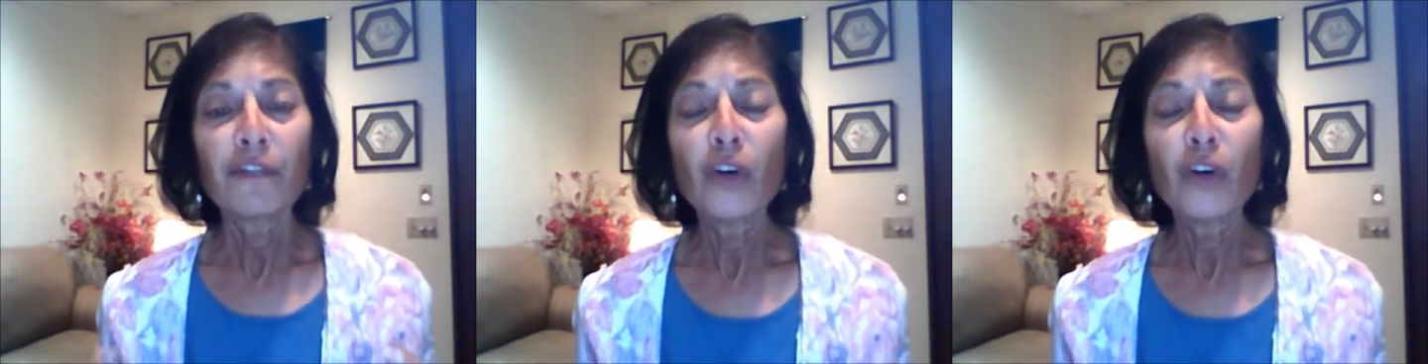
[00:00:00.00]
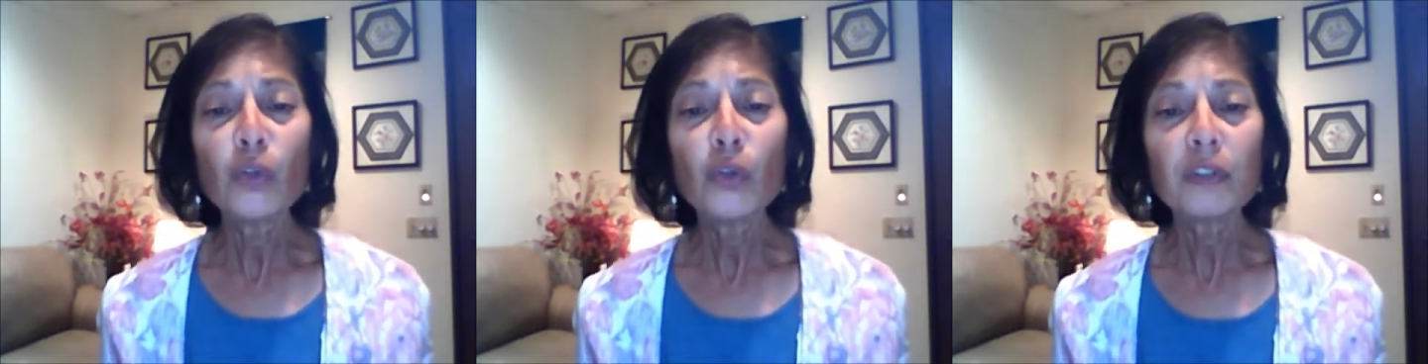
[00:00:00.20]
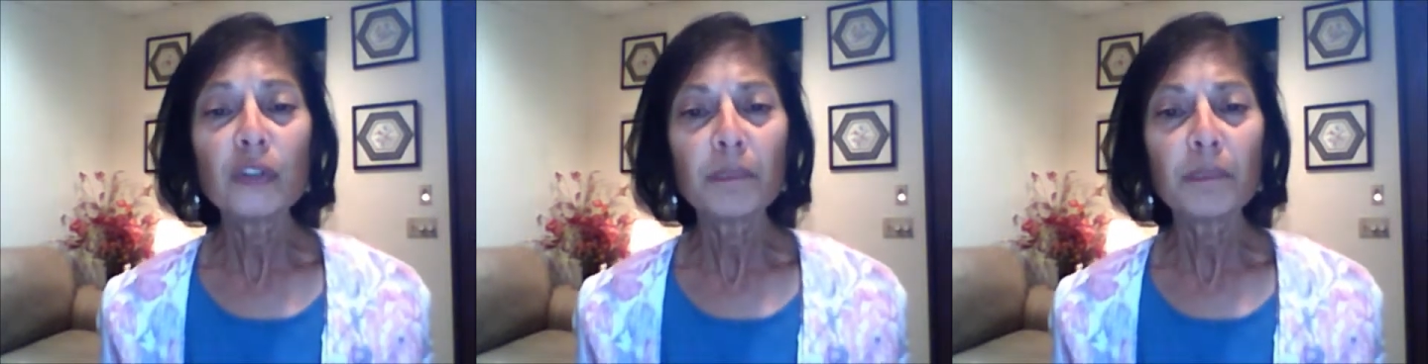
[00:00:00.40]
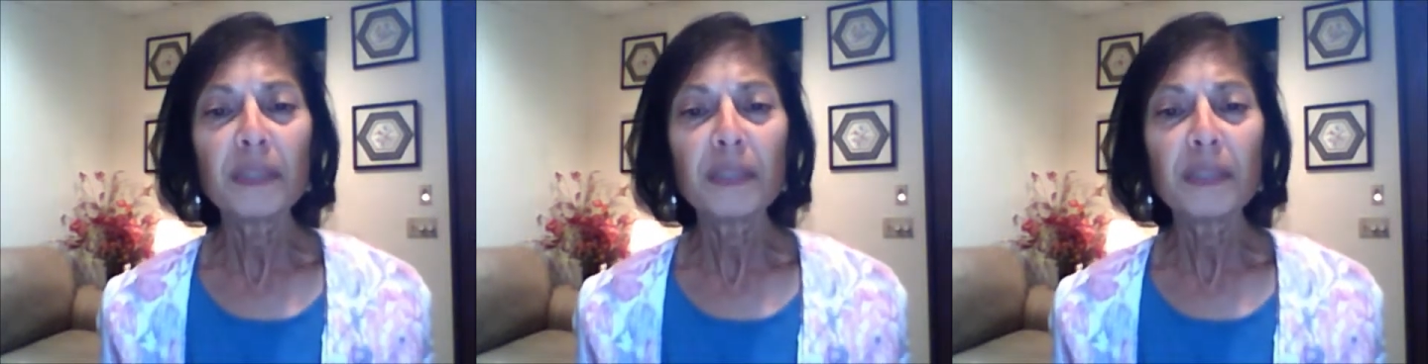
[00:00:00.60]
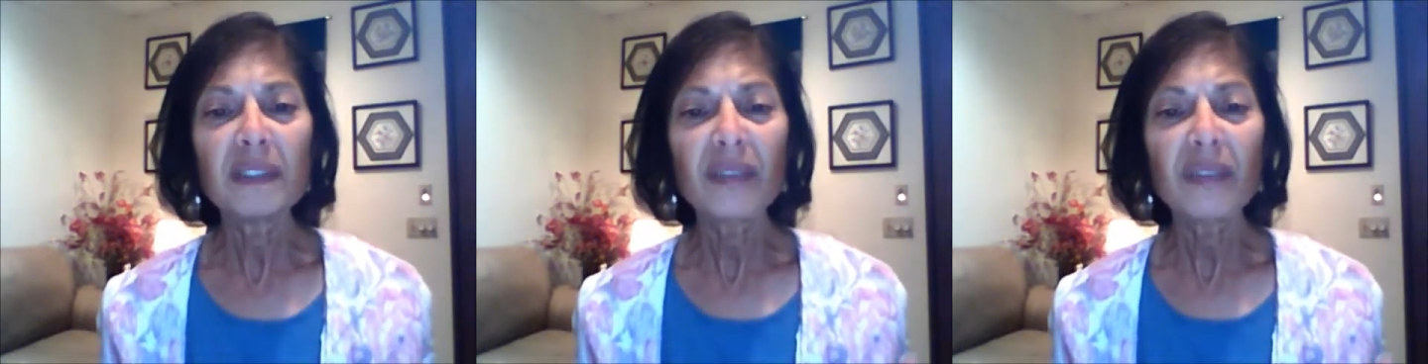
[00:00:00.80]
frozen
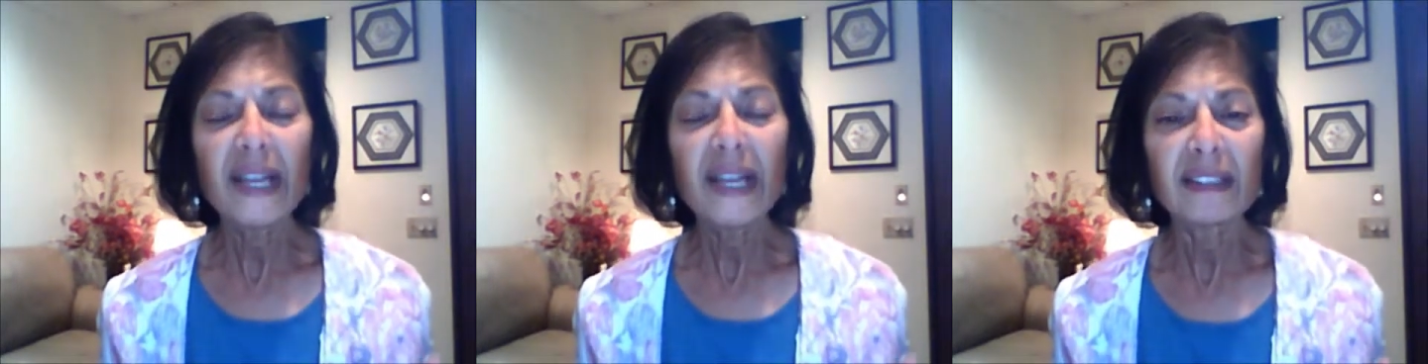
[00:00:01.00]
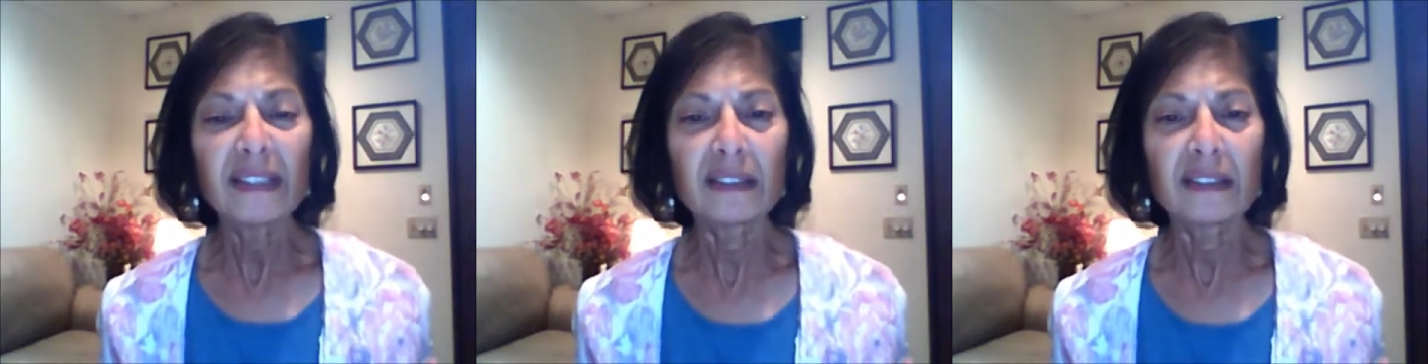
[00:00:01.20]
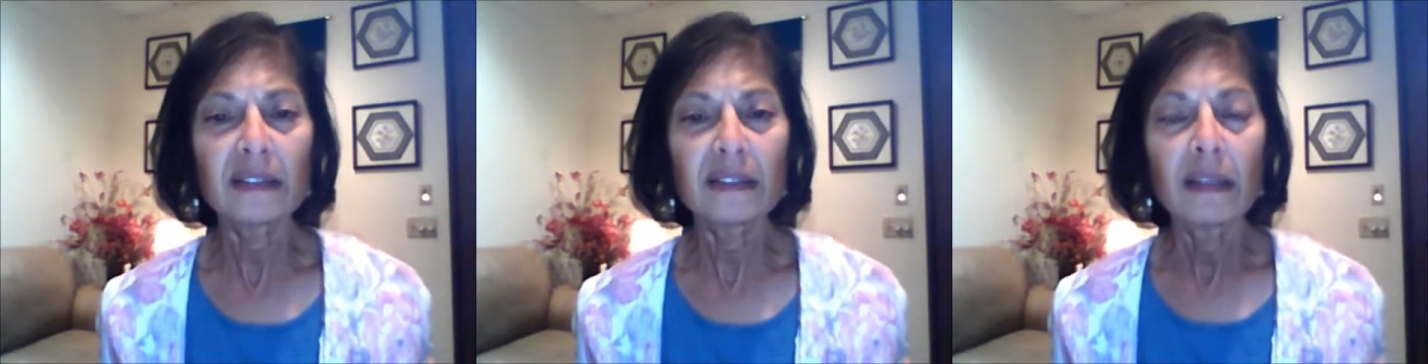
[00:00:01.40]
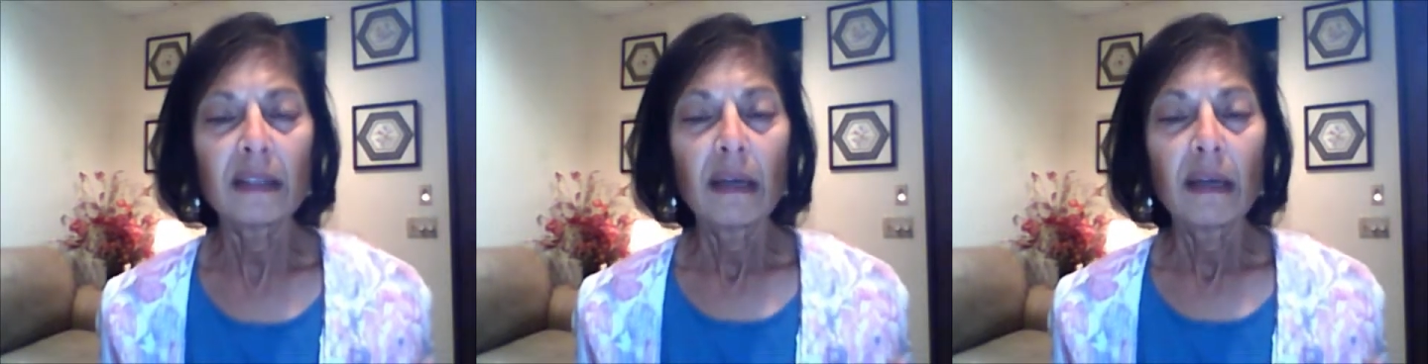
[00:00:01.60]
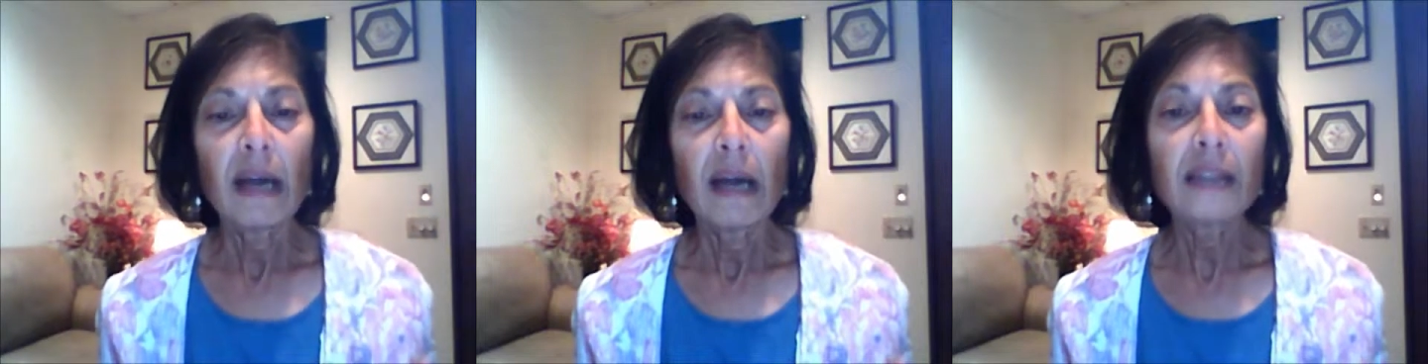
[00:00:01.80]
piece of ice
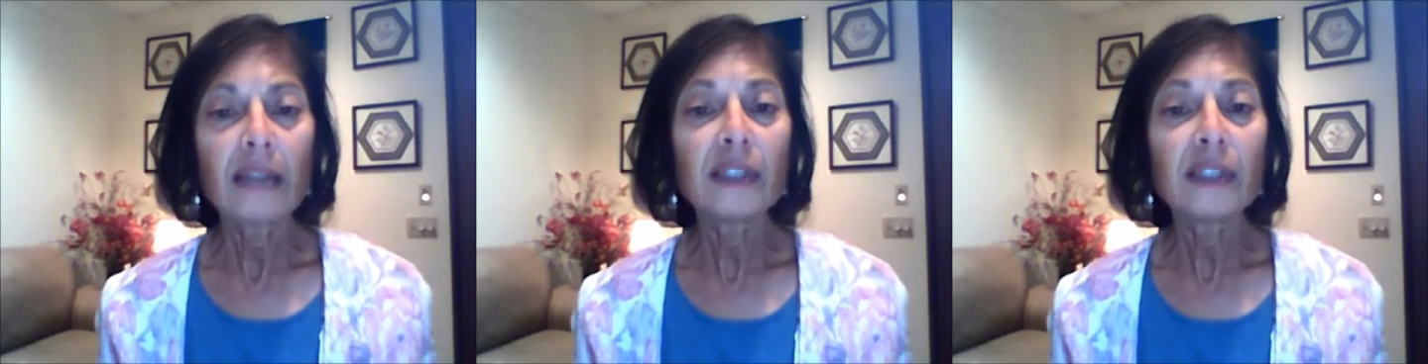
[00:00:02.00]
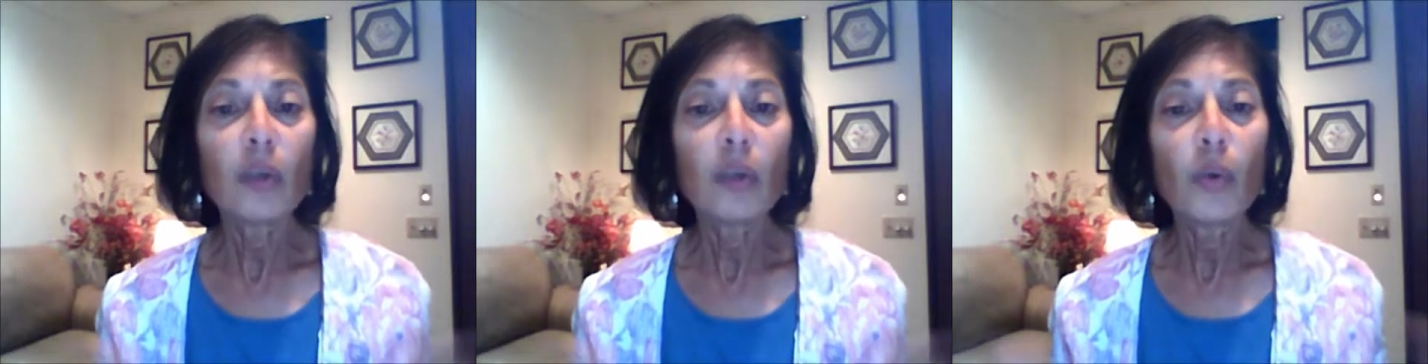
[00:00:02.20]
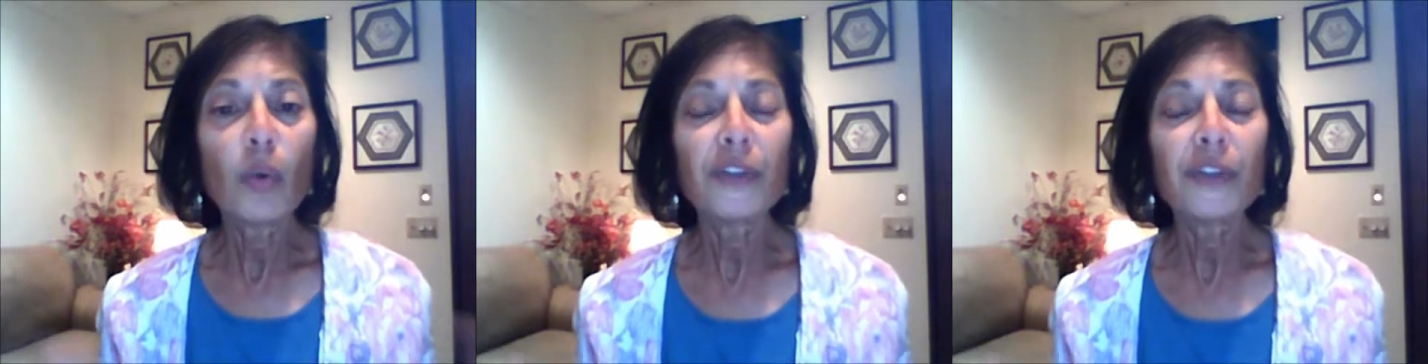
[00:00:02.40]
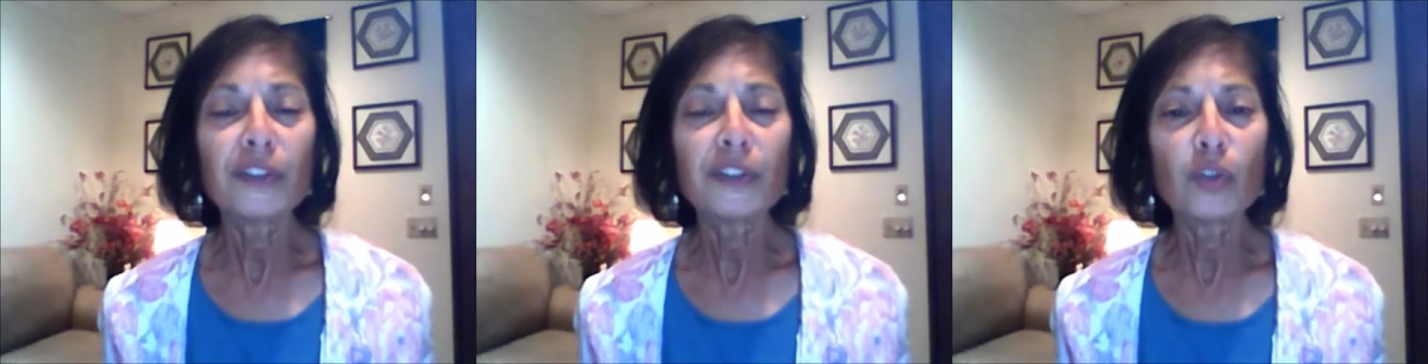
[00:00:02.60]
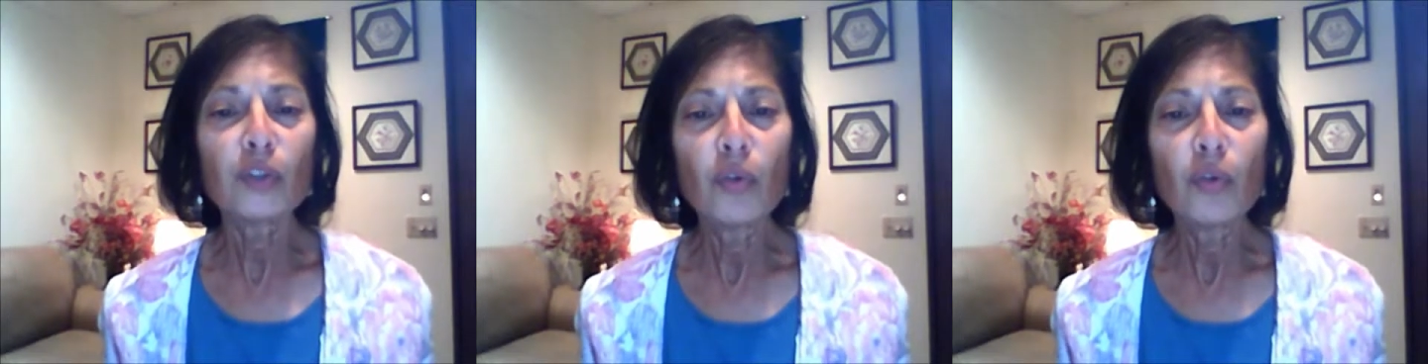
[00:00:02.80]
until all
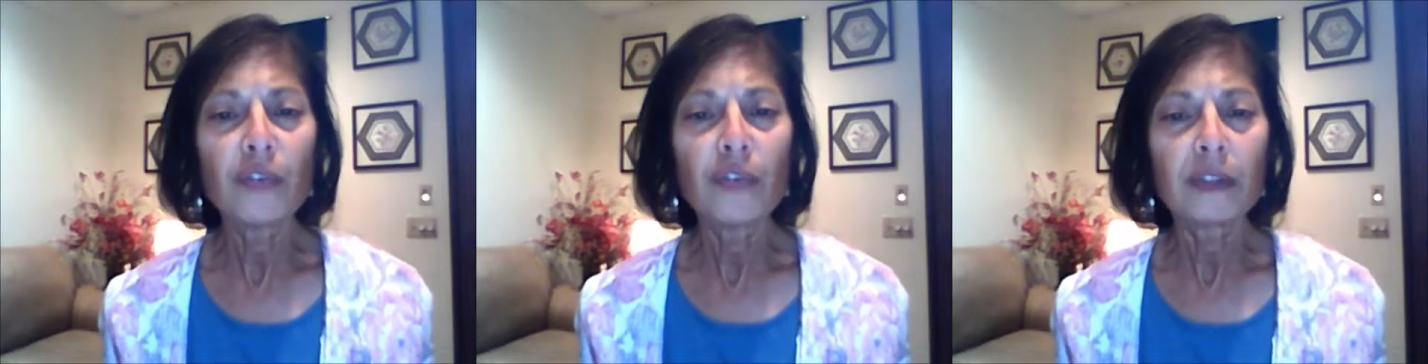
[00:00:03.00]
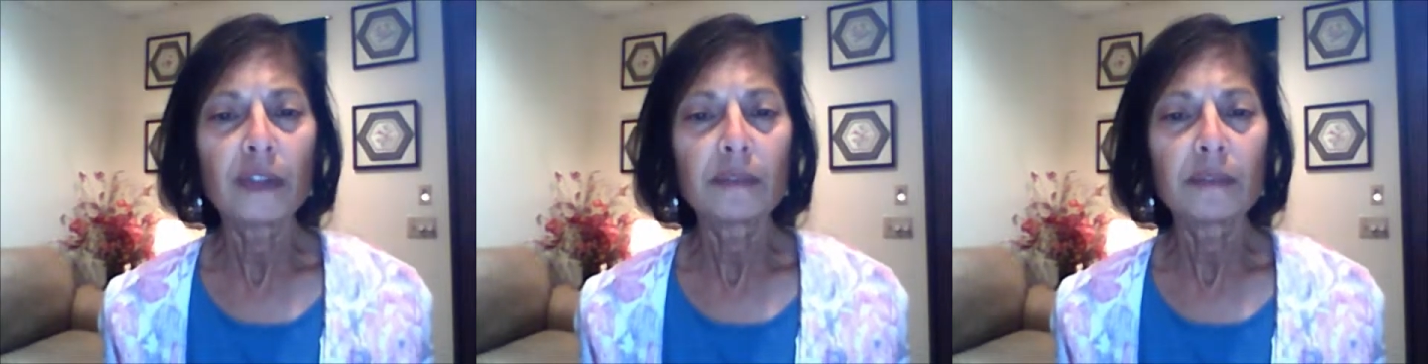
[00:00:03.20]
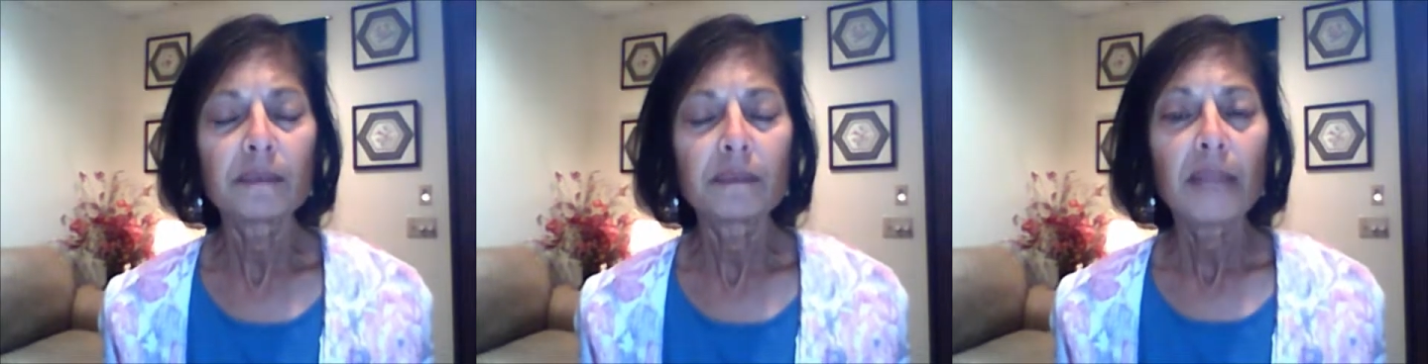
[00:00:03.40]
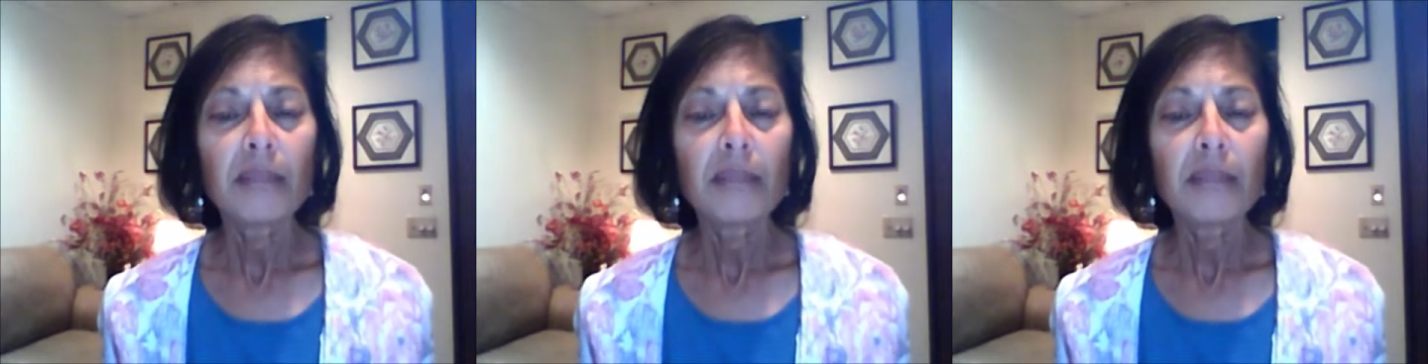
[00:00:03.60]
this is over